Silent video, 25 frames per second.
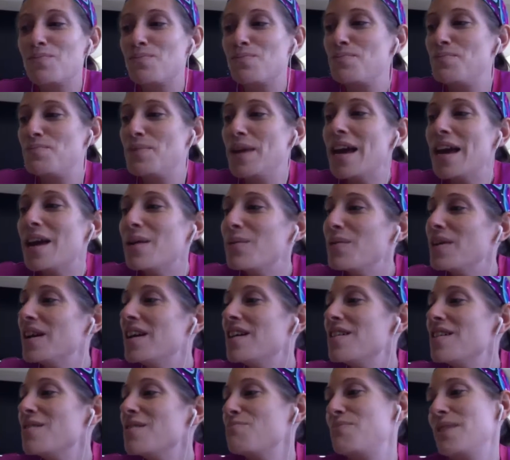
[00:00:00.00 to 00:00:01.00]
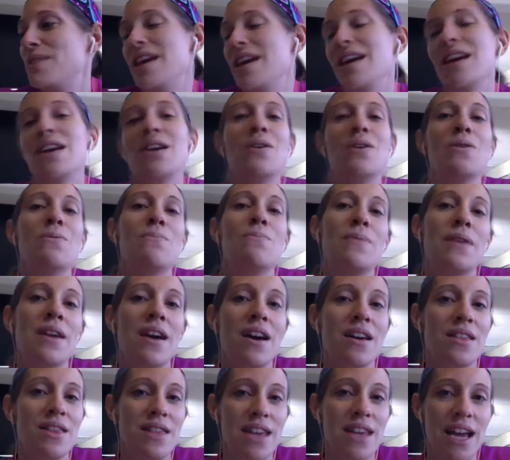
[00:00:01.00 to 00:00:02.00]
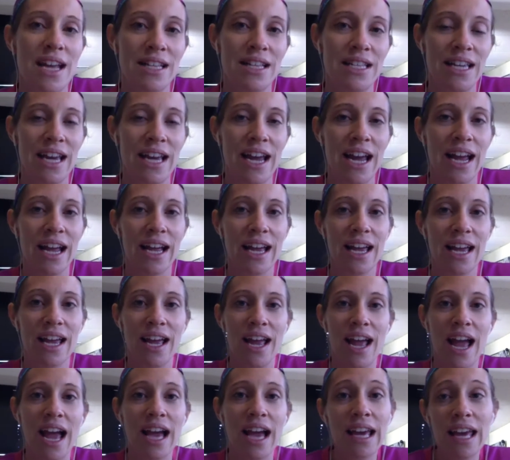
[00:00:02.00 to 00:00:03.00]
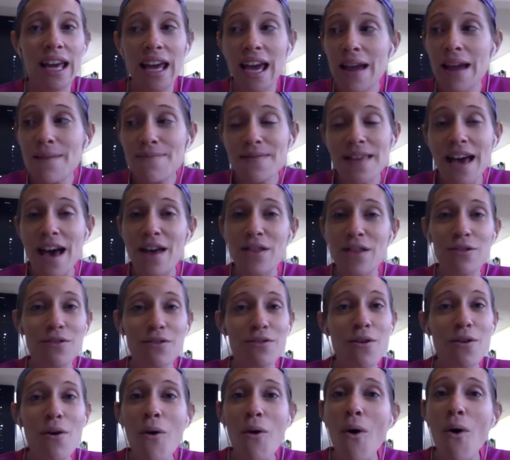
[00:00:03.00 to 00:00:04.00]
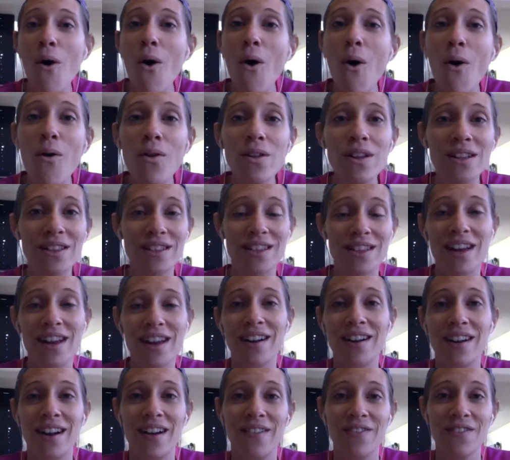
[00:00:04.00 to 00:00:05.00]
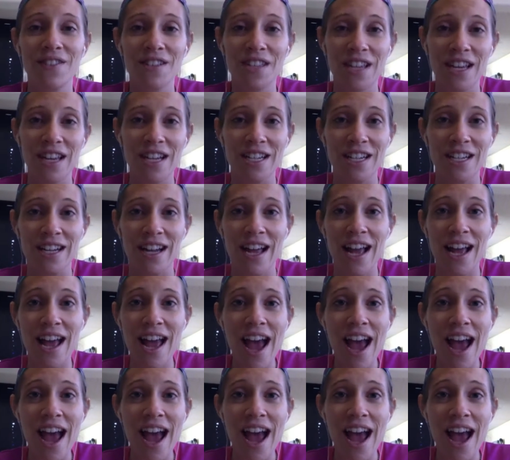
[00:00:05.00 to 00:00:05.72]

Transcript: be real, be you, be authentic, and keep that through the whole entire conversation.